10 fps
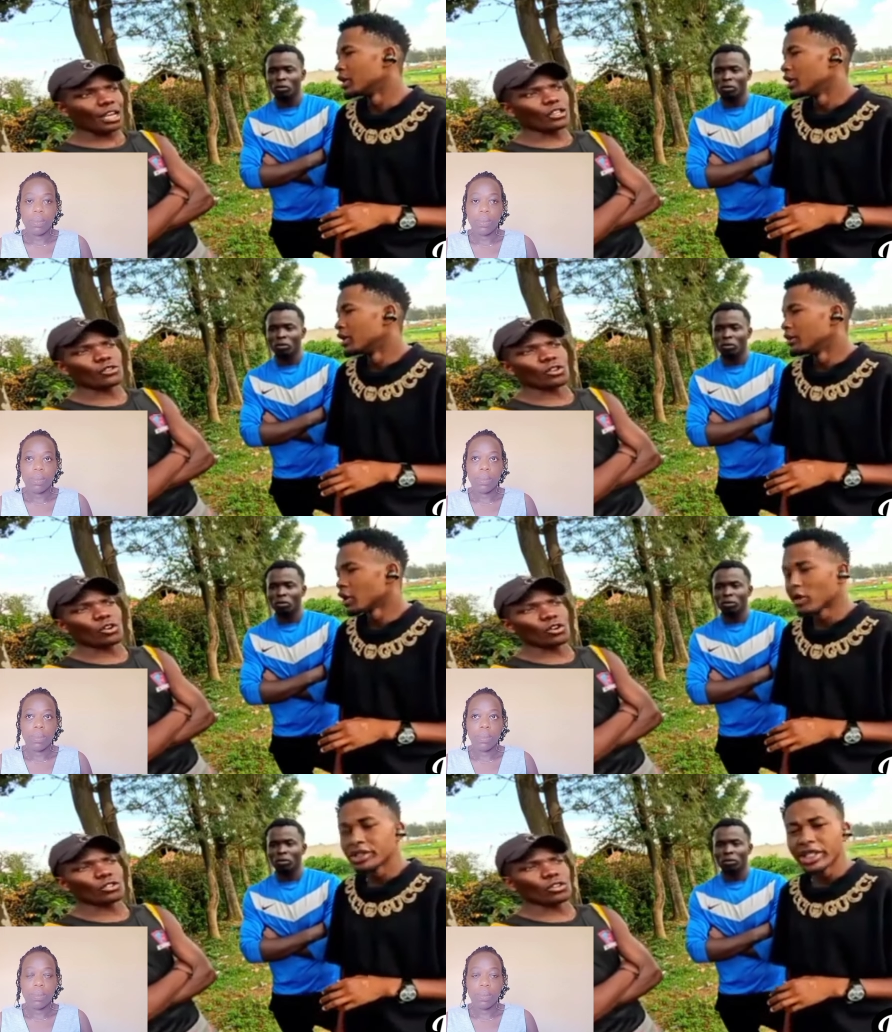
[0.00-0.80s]
Speaker 1: Yeah, you
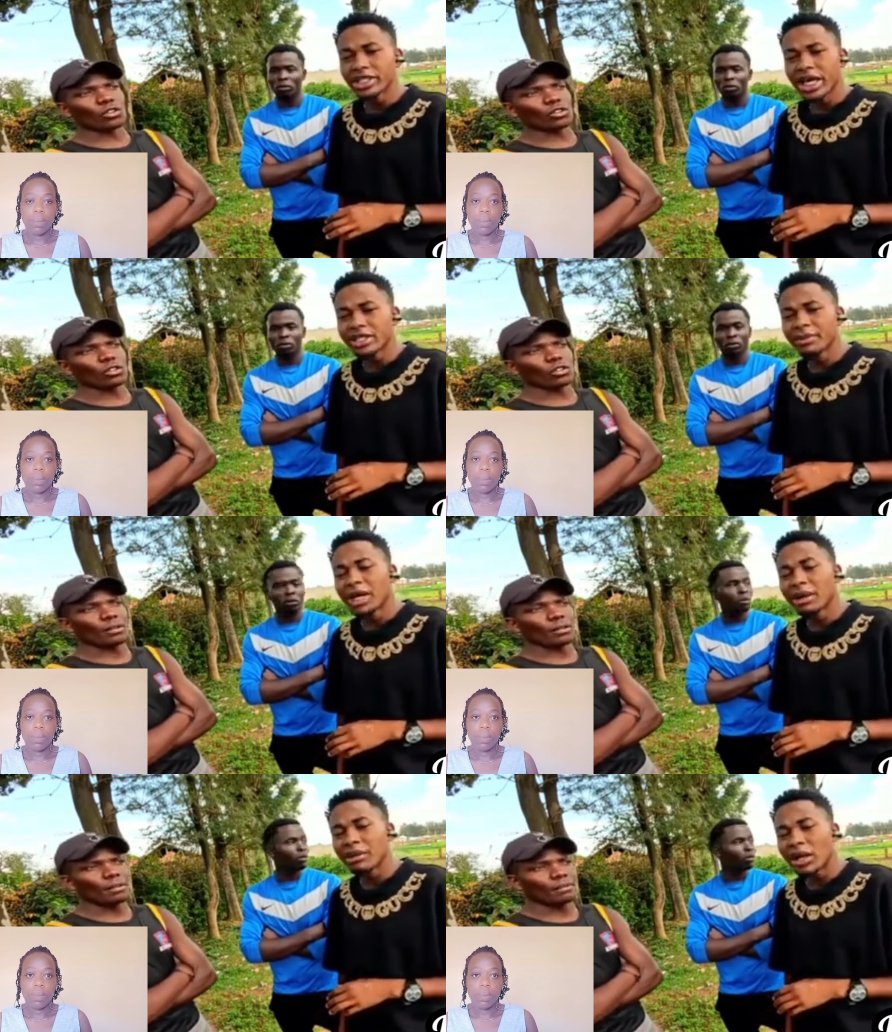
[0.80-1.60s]
know, because you know, it has
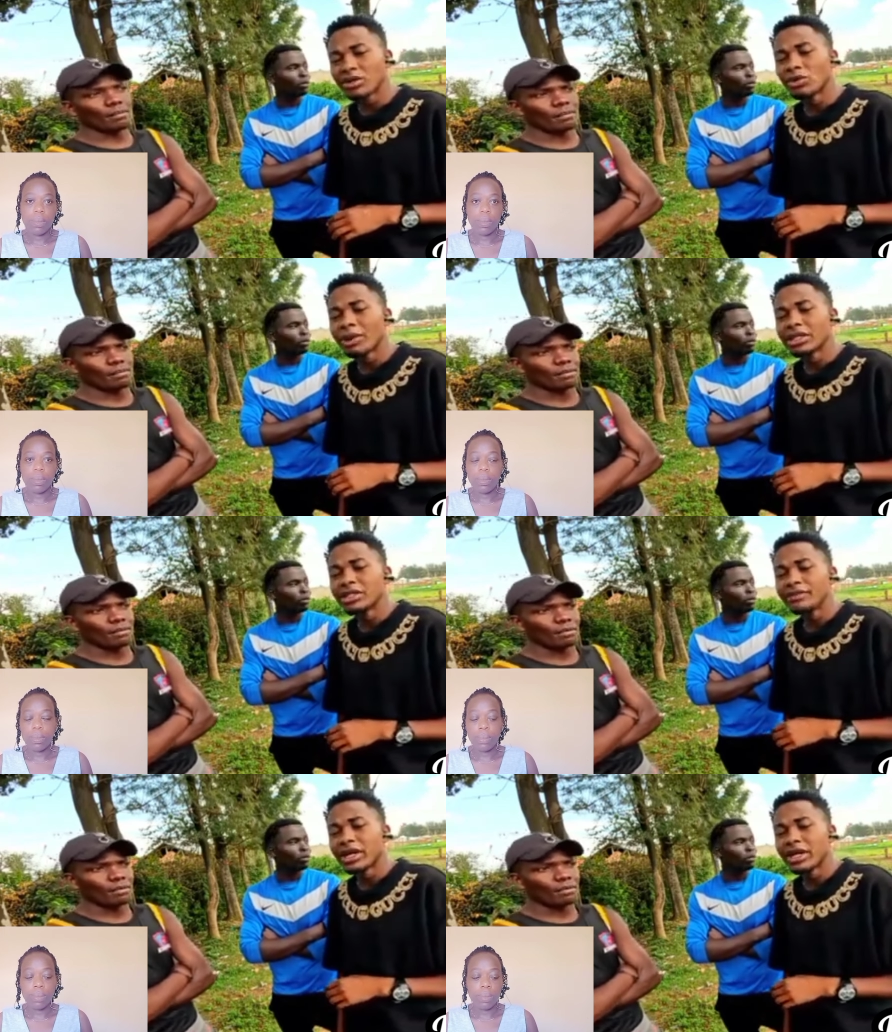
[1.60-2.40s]
become now too
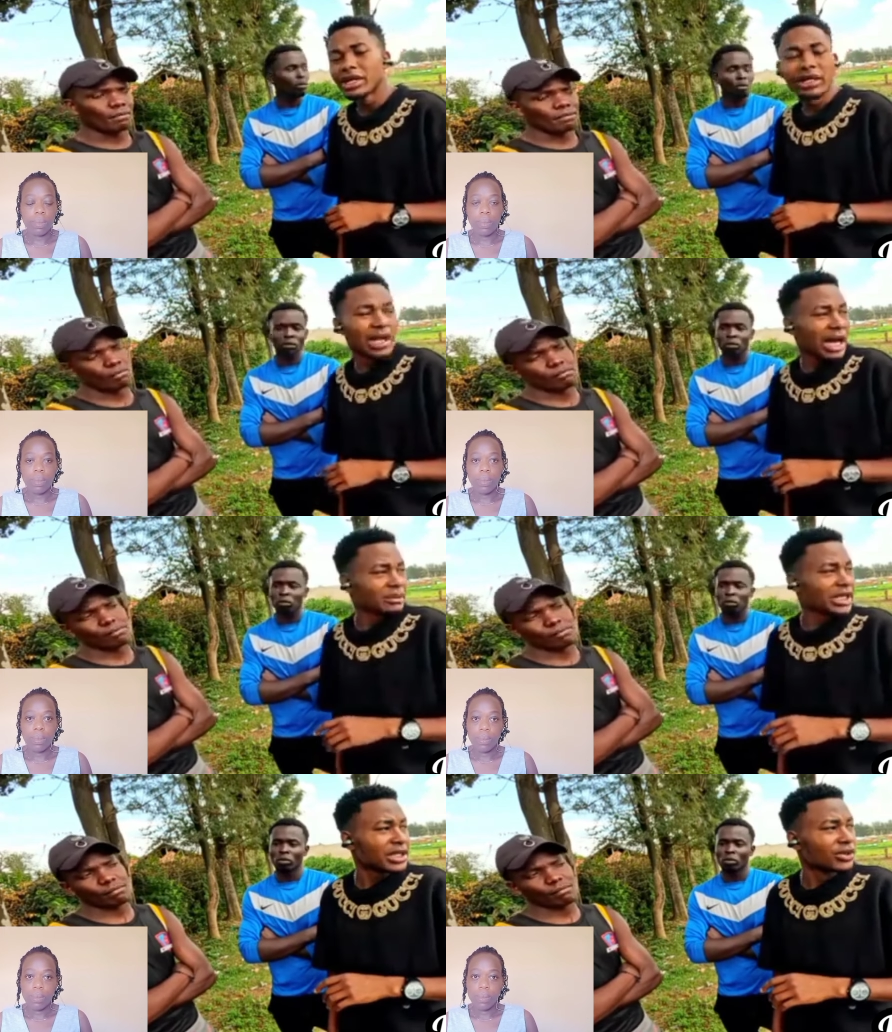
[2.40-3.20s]
much. Even
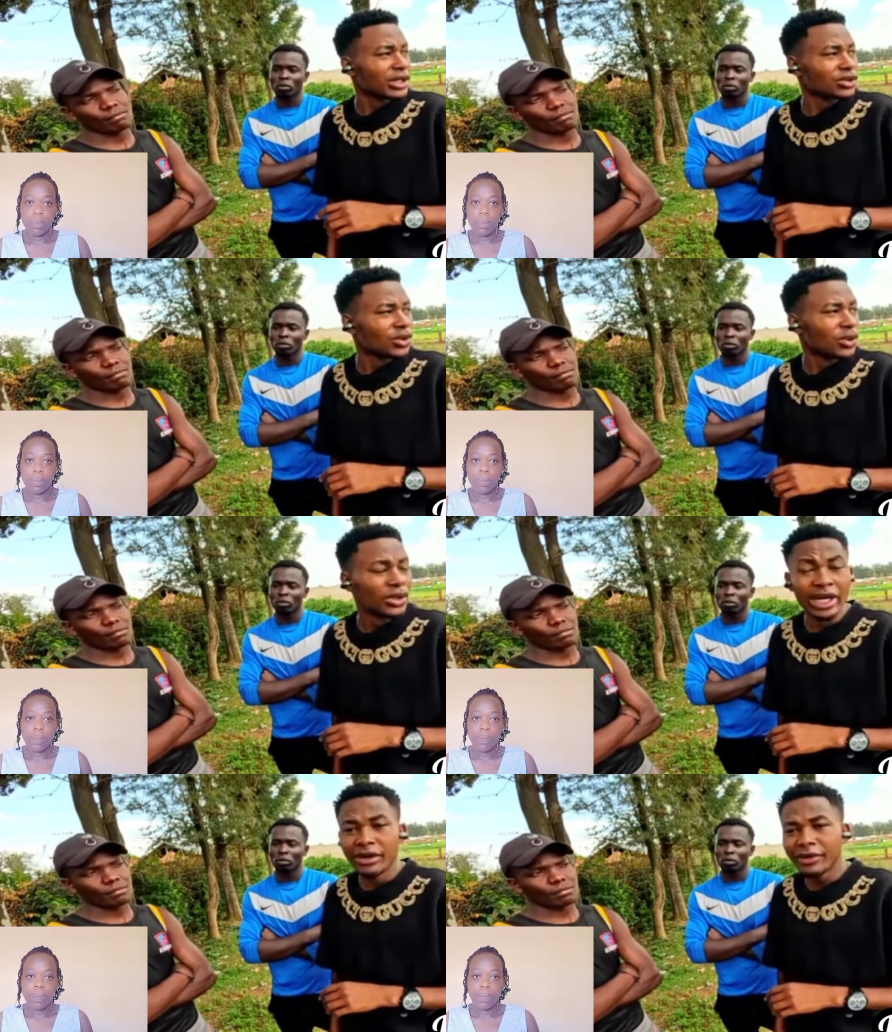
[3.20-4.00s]
I'm just going
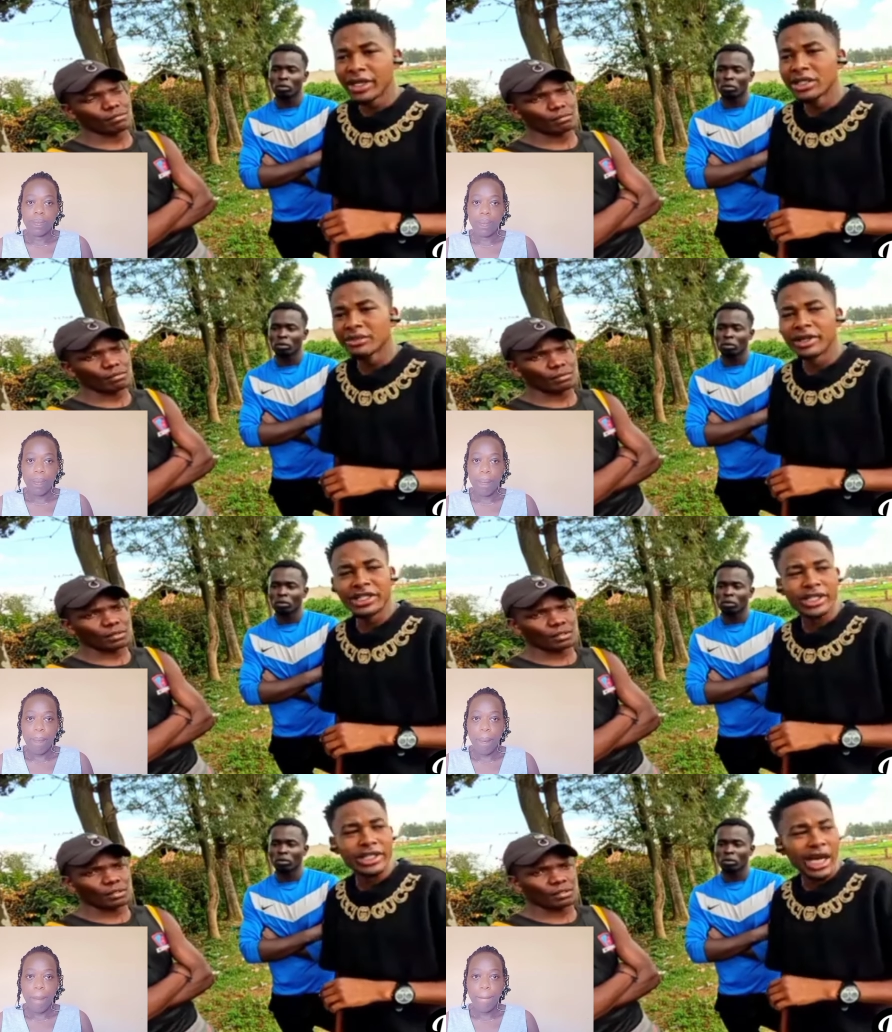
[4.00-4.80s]
to deliver this
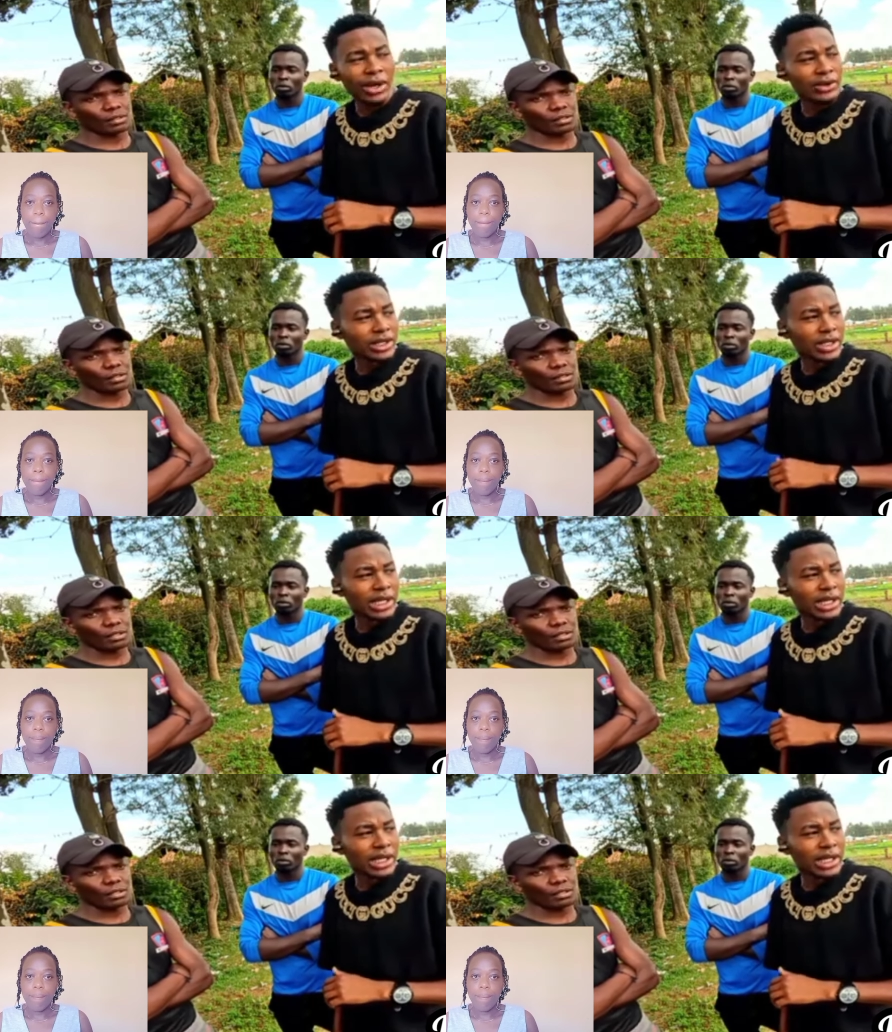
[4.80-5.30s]
message out.